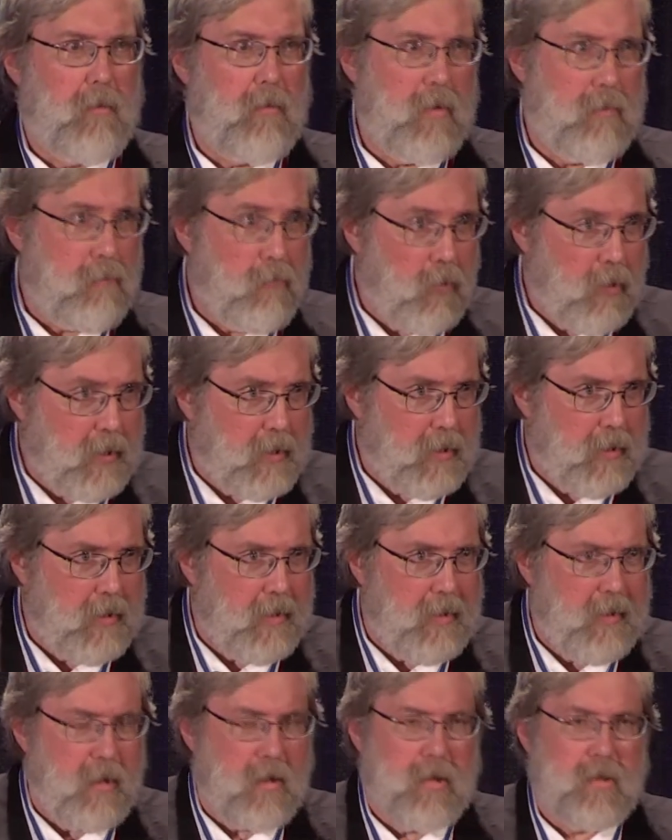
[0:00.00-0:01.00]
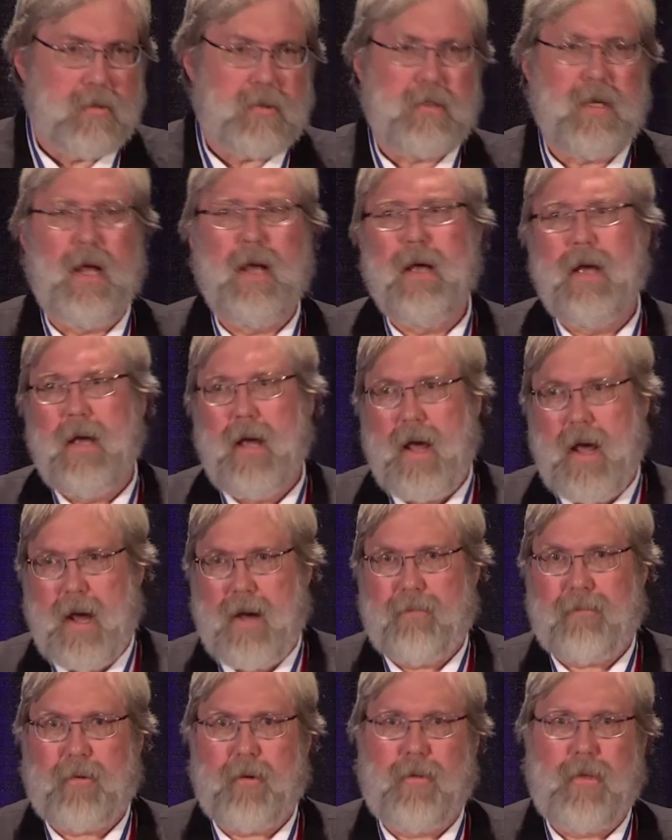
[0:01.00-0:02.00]
working at Aeros.
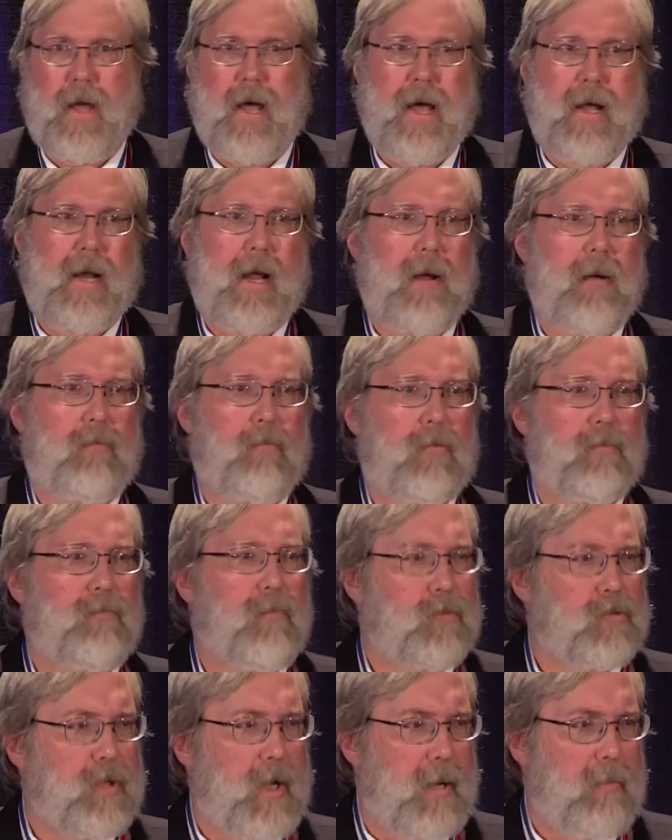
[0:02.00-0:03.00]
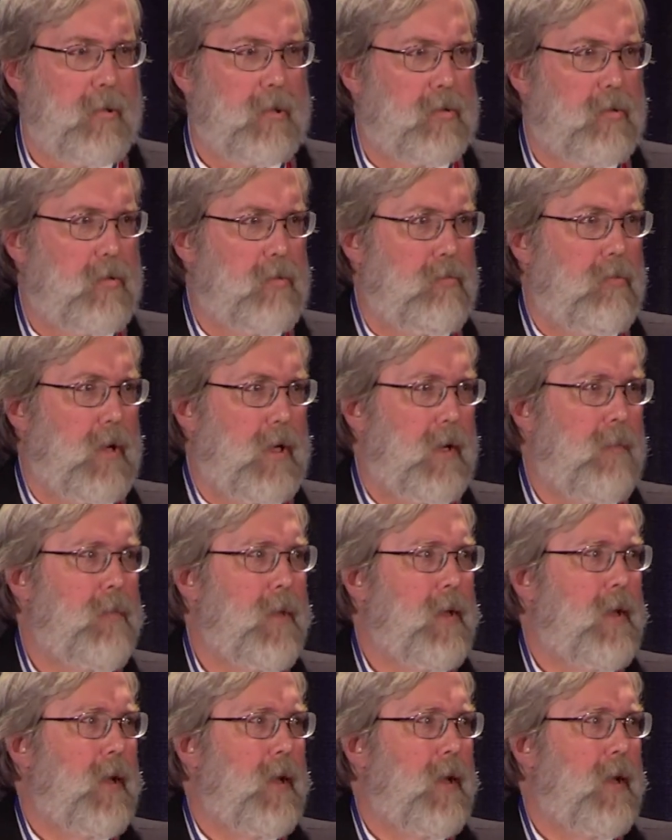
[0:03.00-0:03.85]
After that, I was able to